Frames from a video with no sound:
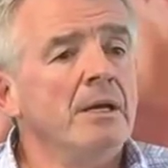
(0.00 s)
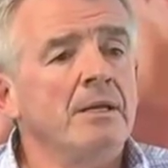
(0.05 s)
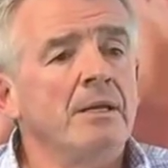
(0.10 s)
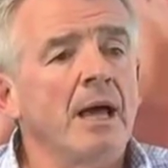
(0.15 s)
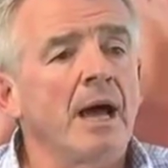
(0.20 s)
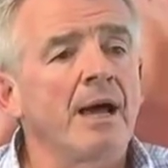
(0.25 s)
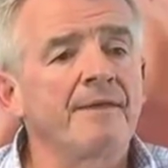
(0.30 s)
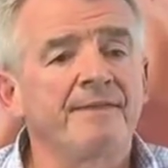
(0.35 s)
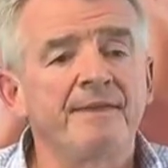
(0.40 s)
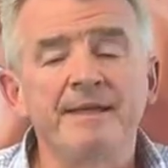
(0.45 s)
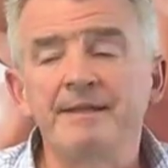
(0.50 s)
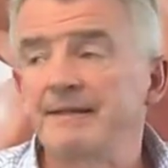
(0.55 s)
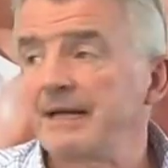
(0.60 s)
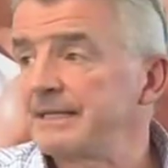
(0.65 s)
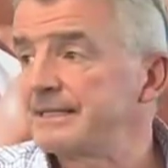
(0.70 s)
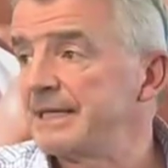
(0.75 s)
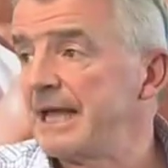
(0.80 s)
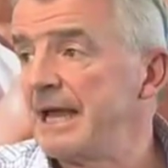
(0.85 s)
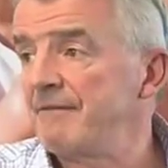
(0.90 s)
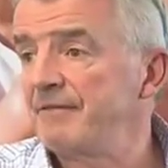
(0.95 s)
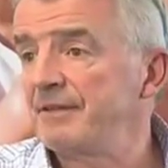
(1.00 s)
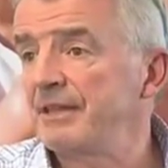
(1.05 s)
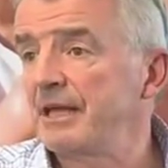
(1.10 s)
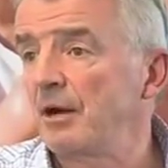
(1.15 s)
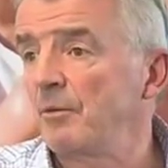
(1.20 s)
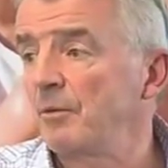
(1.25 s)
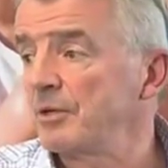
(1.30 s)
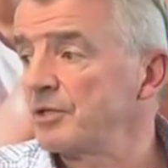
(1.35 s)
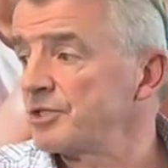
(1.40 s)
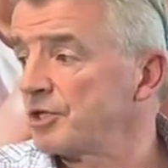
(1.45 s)
I think that's everything I
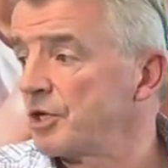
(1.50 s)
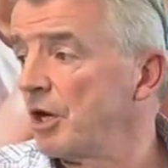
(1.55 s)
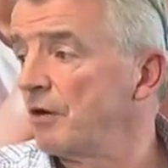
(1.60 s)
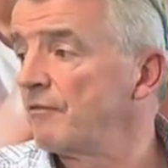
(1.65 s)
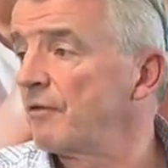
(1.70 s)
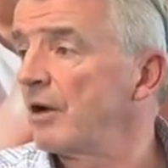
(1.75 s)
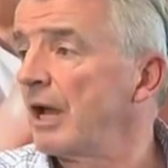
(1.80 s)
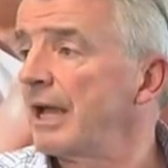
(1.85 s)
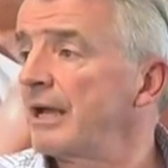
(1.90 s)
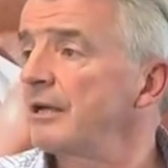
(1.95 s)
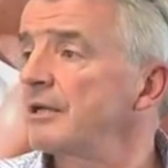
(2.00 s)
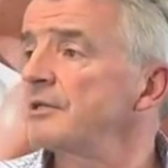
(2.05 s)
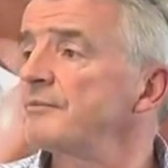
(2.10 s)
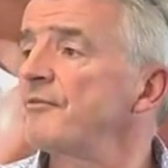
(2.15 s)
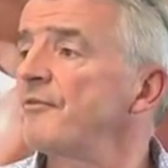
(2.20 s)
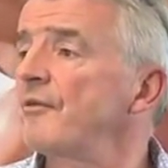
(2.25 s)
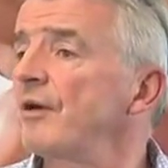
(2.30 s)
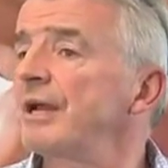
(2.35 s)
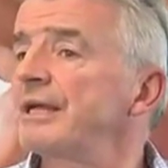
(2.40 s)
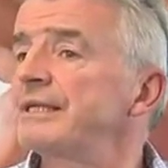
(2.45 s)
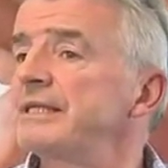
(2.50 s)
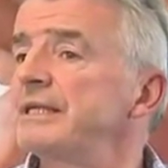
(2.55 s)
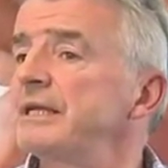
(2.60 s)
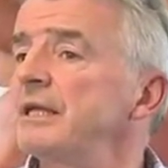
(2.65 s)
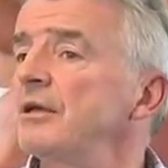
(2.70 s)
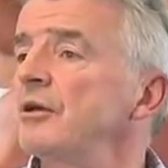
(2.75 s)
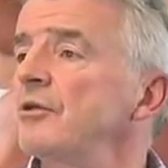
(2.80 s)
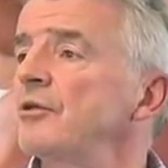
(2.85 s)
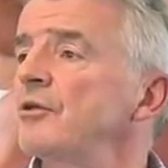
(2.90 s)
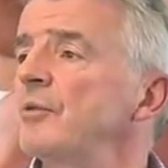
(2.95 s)
wanted to cover. Hang on before I
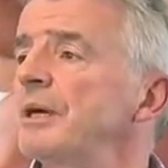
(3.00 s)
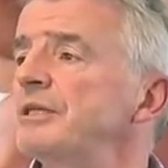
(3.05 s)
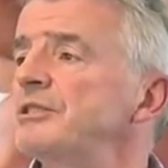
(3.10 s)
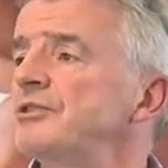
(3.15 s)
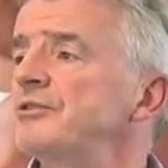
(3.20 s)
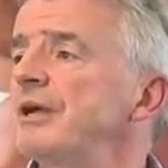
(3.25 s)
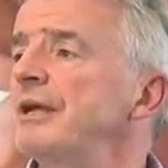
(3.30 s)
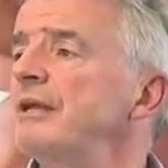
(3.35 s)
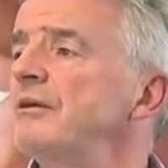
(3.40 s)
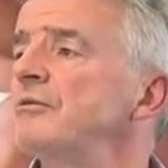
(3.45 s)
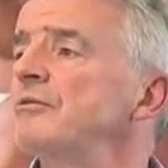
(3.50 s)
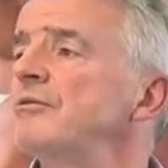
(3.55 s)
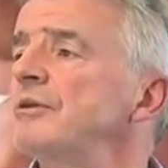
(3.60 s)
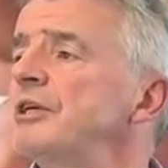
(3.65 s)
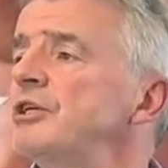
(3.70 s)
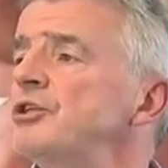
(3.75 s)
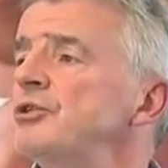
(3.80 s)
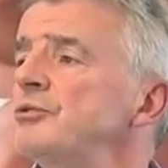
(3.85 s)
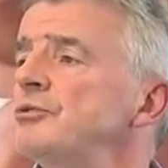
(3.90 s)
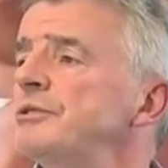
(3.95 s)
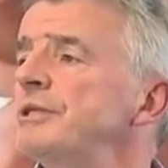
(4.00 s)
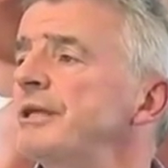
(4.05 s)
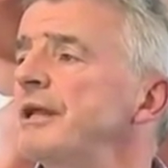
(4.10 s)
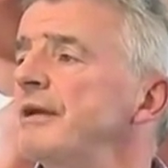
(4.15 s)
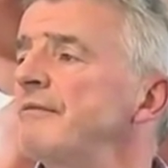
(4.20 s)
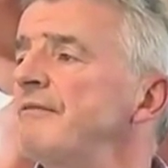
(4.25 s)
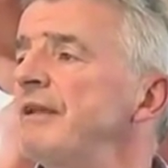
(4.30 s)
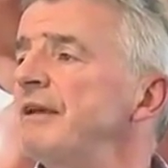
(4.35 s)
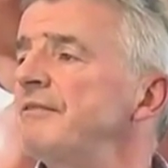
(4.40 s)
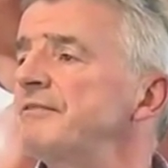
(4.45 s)
any other questions. Any other issues that
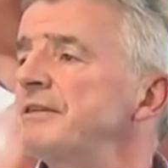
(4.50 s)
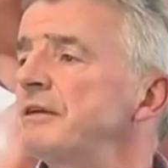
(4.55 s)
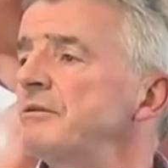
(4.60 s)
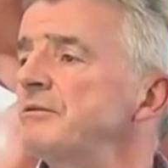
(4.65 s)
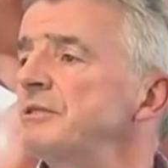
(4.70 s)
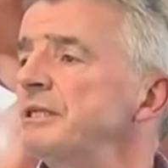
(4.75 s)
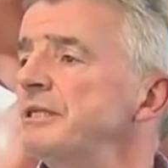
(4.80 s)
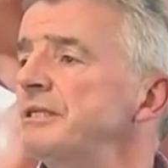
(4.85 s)
I've left out in